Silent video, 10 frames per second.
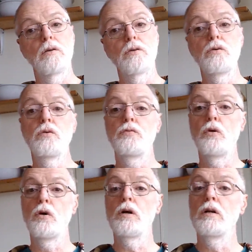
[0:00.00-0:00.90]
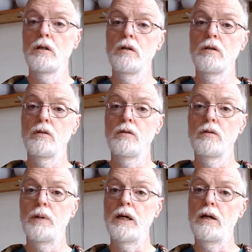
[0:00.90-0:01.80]
to afford to
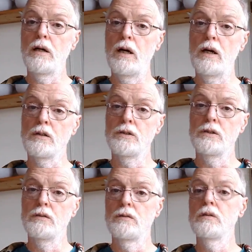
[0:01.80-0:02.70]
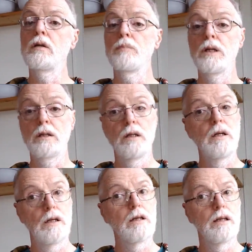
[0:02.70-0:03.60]
buy our cars. I mean,
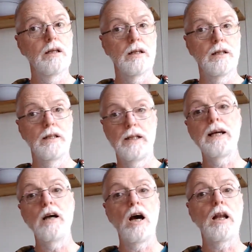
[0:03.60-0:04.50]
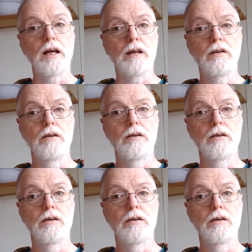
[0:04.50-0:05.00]
they got it.